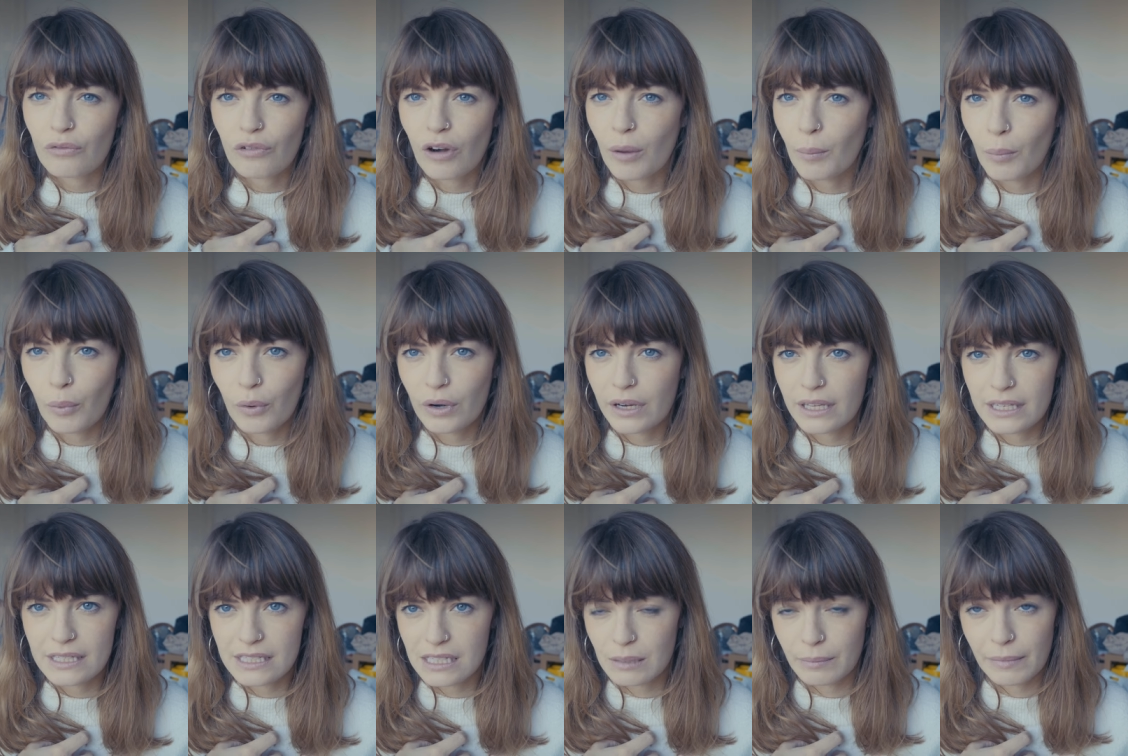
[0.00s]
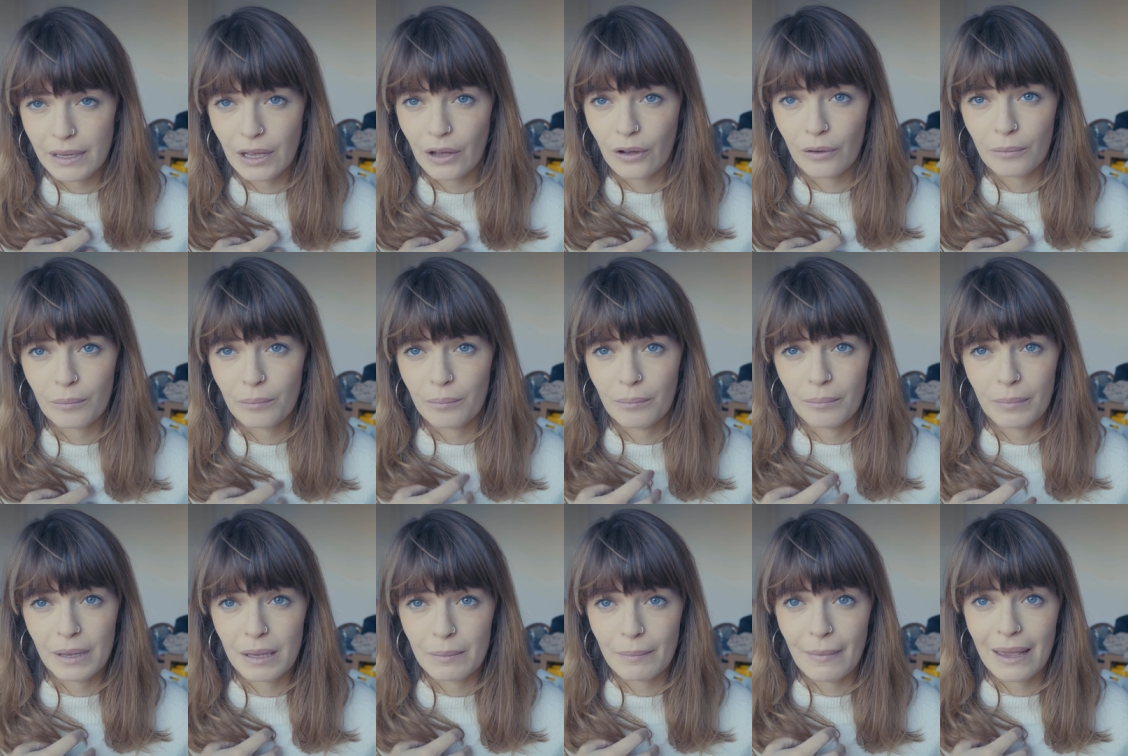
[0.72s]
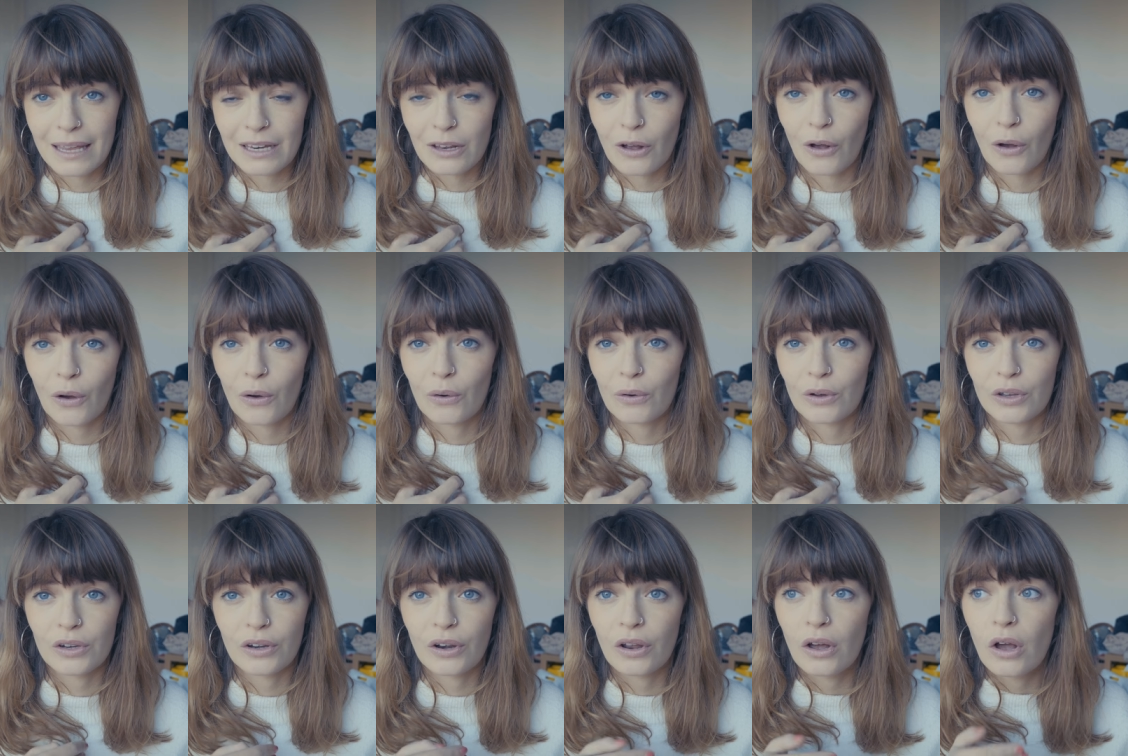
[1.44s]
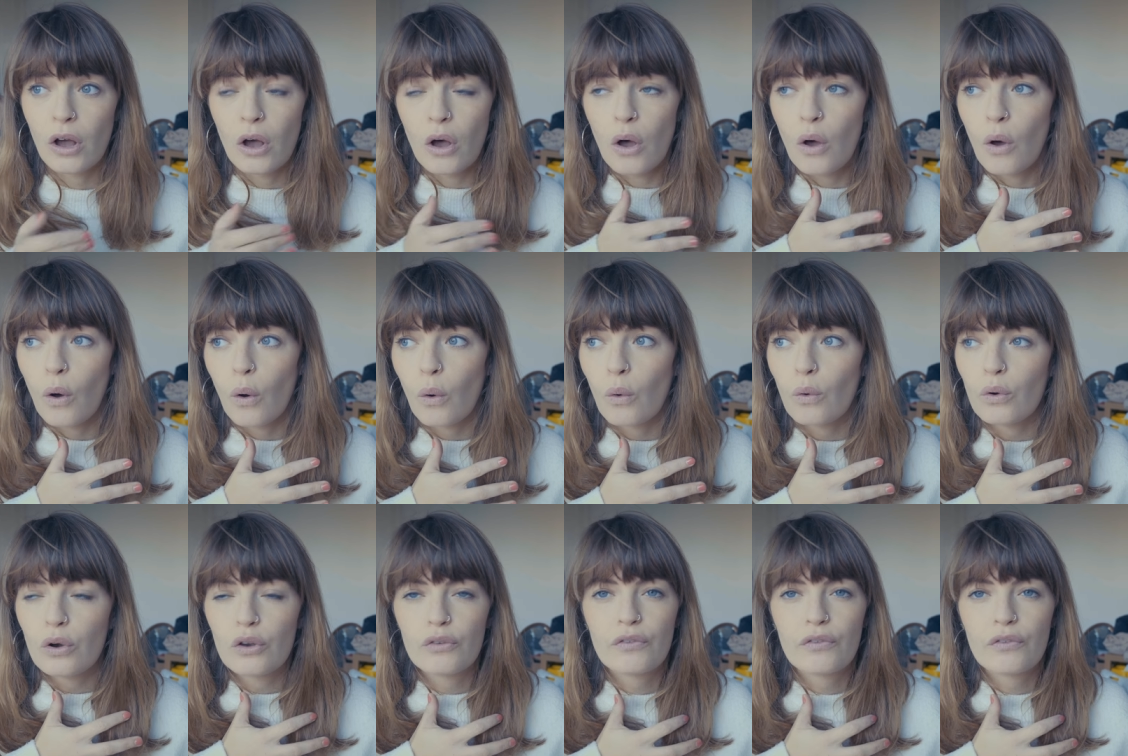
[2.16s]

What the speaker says: for our bodies to be made whole, and all